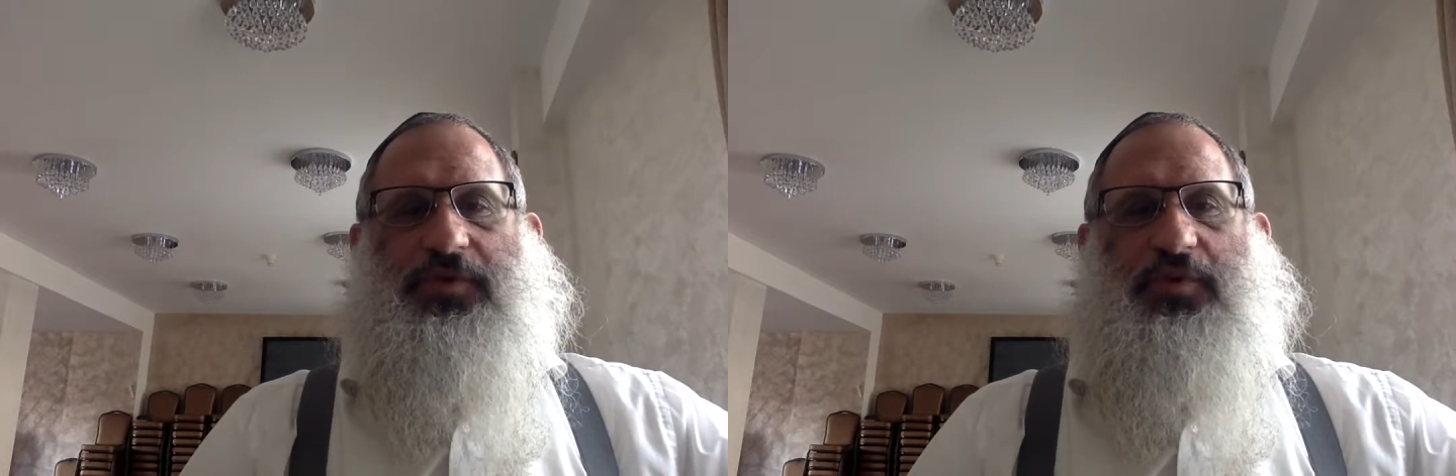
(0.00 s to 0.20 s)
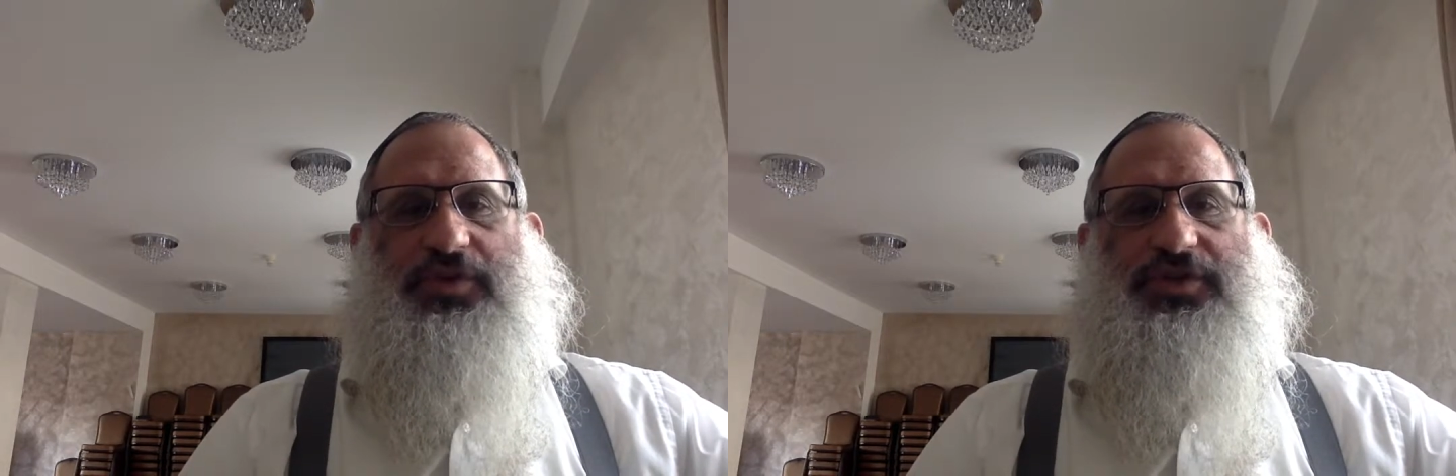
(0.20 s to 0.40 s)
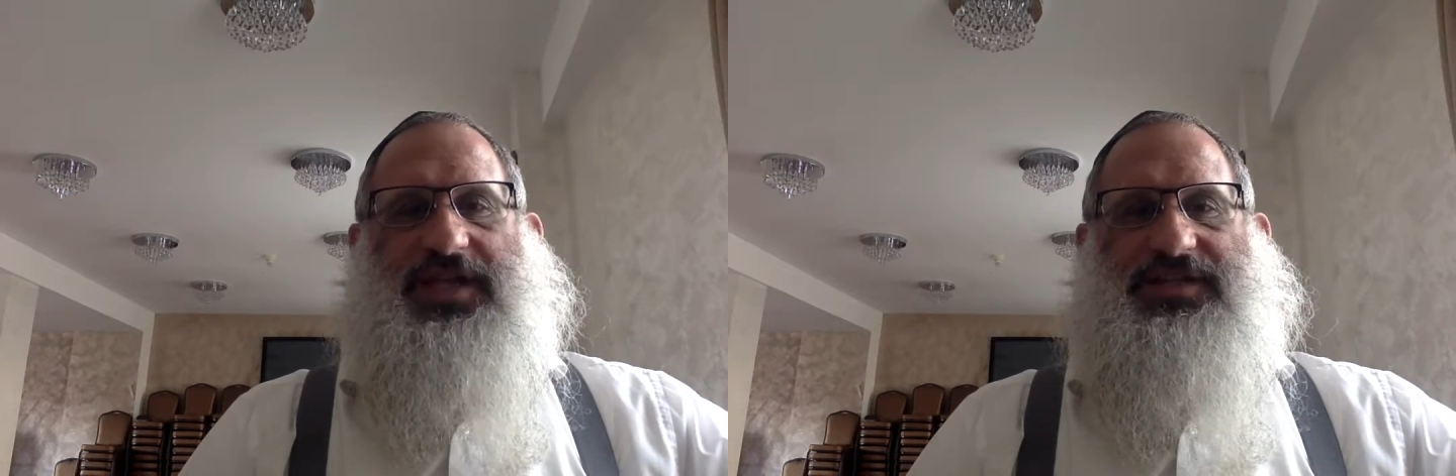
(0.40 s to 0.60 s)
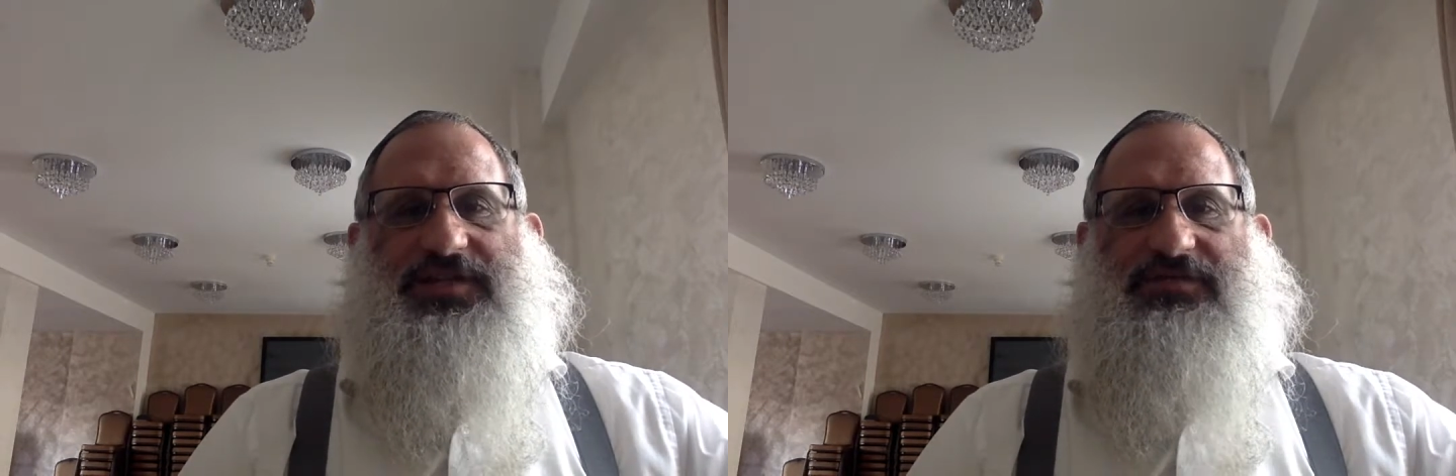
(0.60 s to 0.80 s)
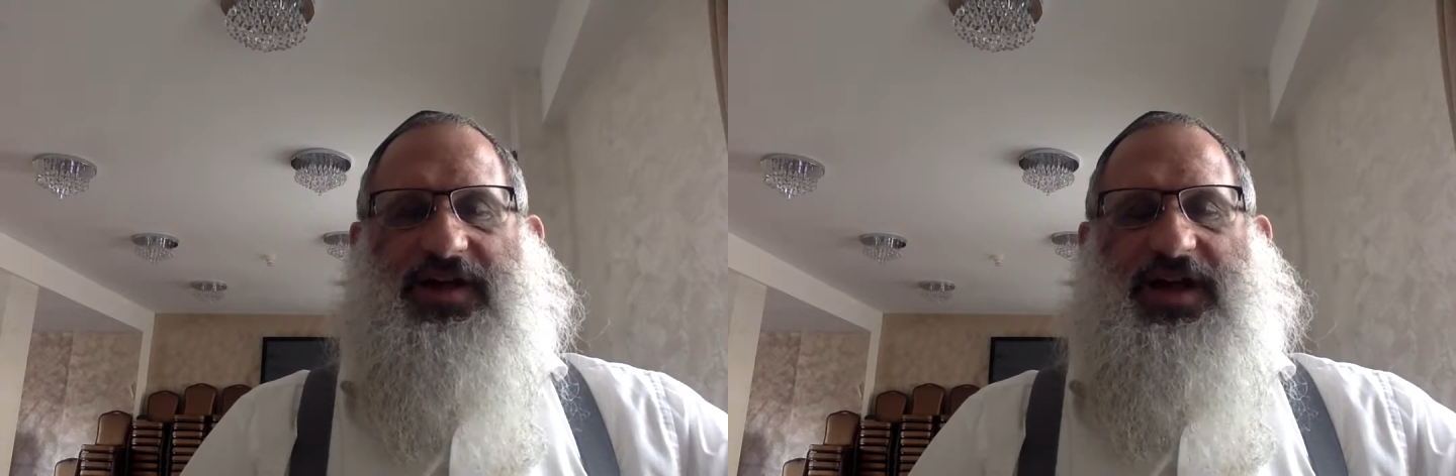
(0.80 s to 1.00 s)
which
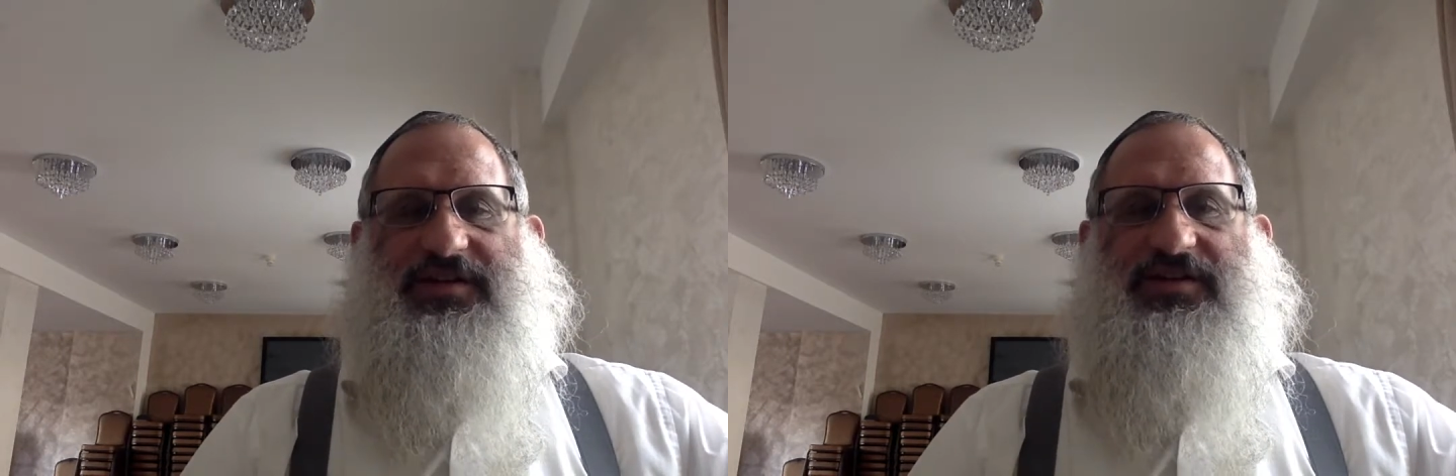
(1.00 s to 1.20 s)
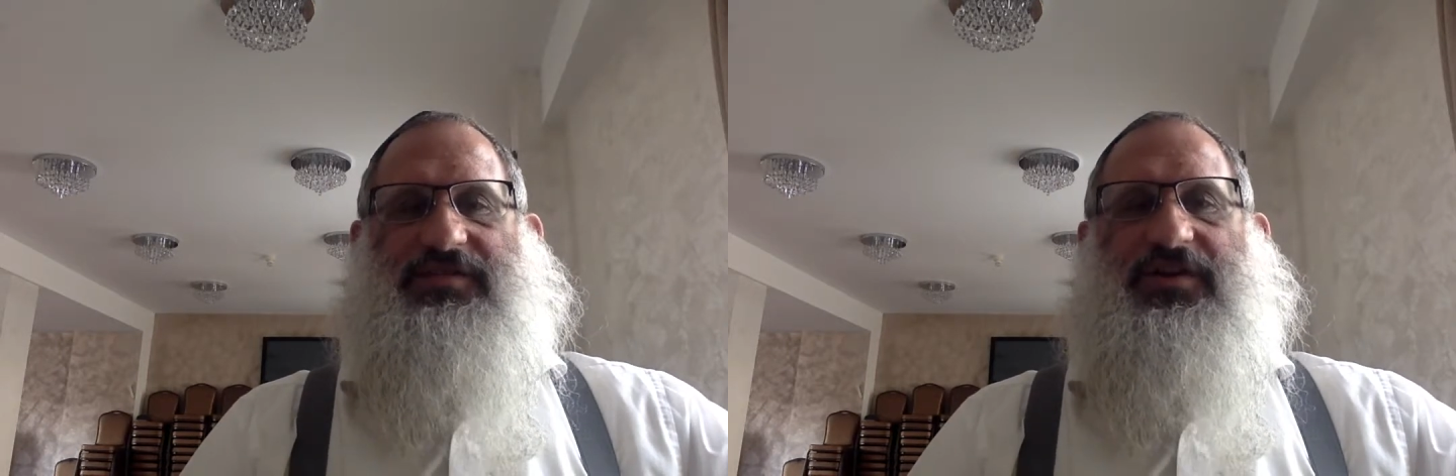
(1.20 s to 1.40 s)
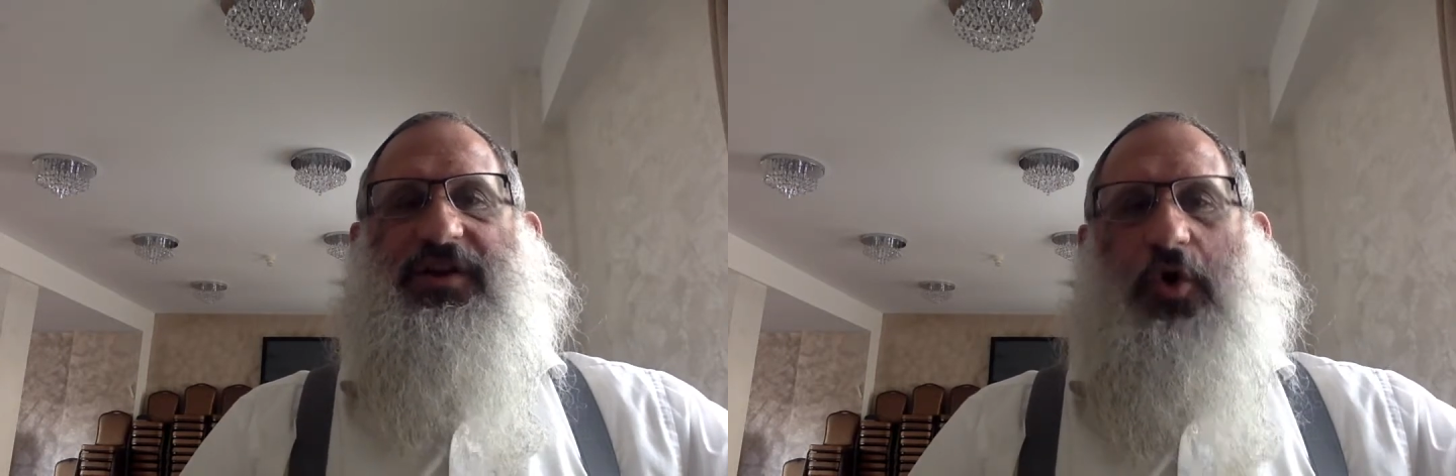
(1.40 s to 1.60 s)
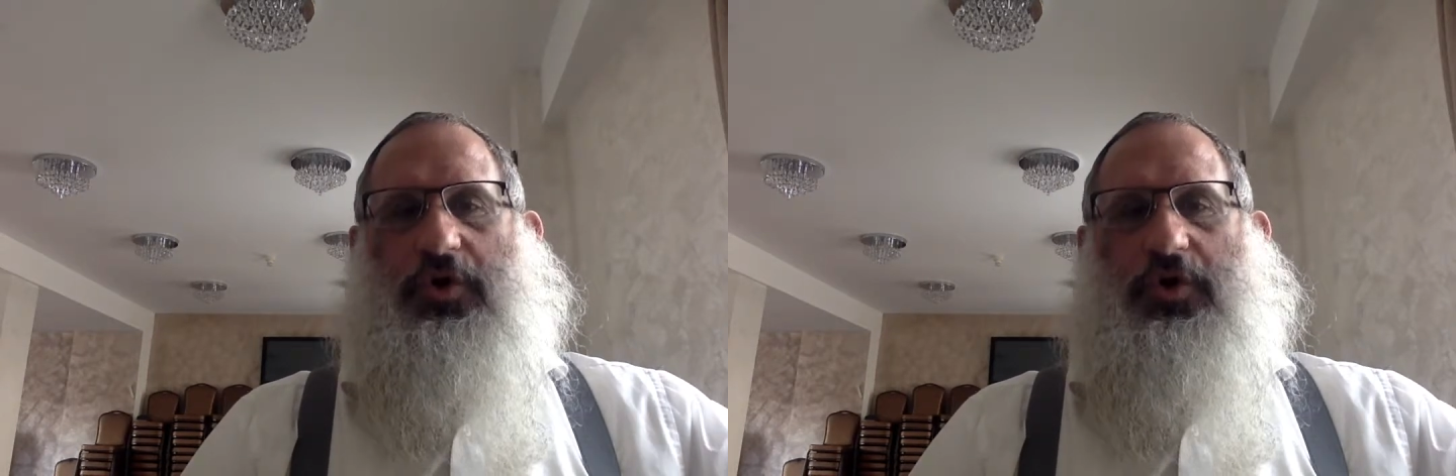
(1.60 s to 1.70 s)
testified to the very